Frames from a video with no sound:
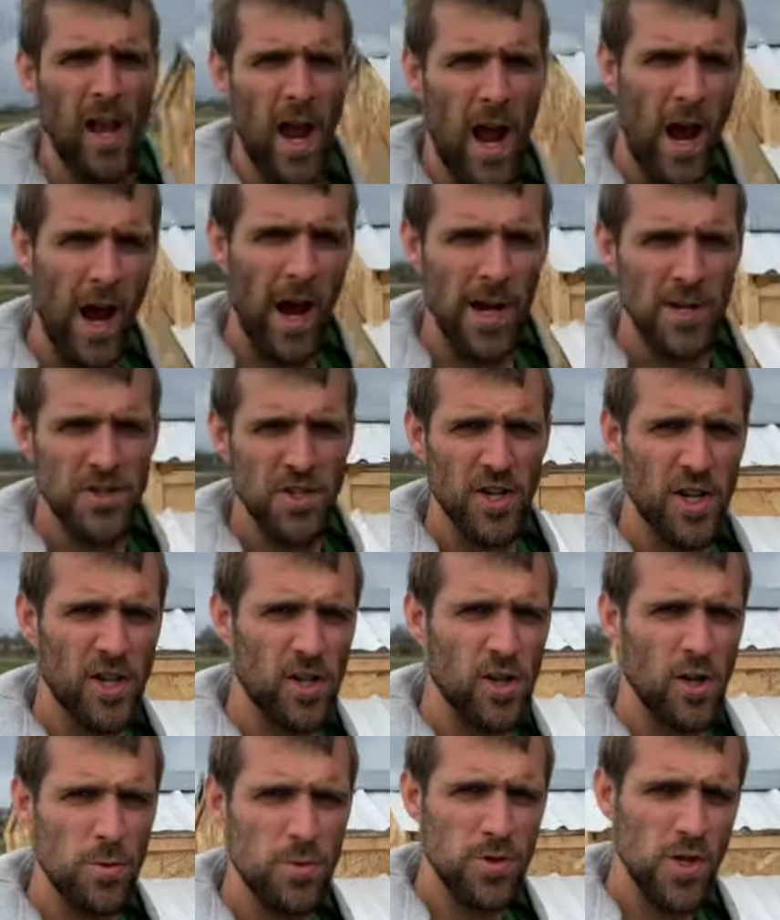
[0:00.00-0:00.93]
All right, chicken
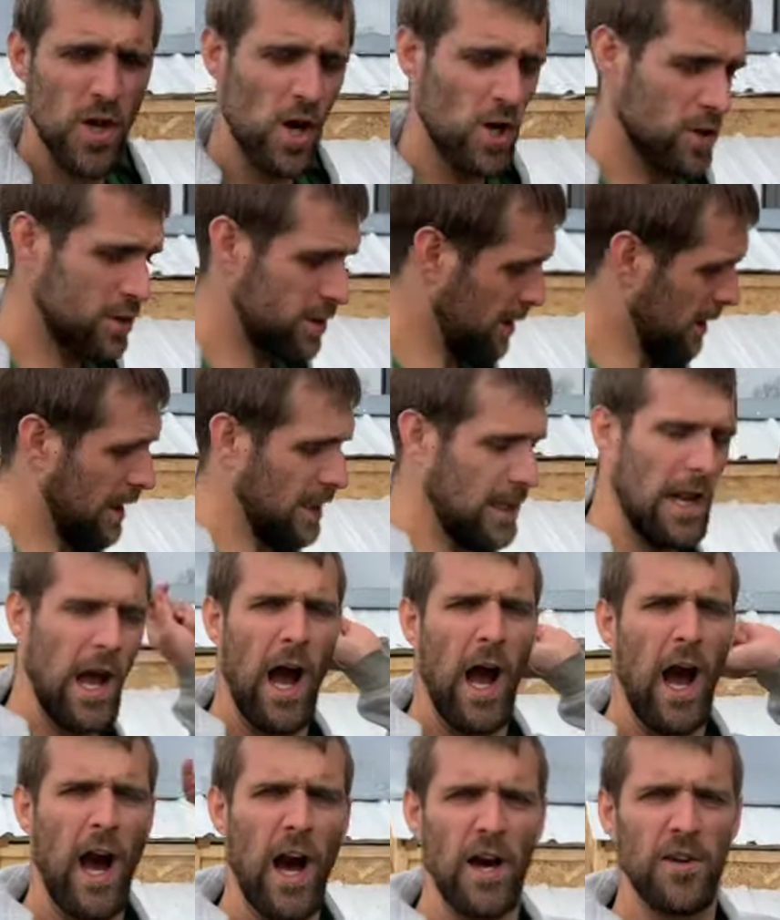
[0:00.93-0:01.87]
coop's all clean.
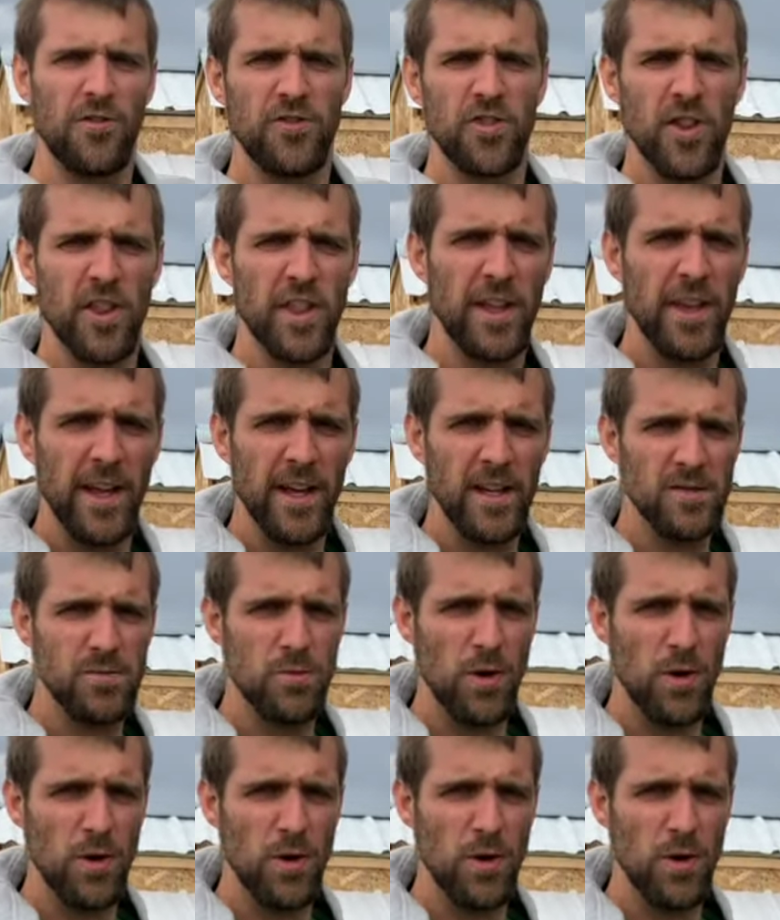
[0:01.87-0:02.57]
Off to the next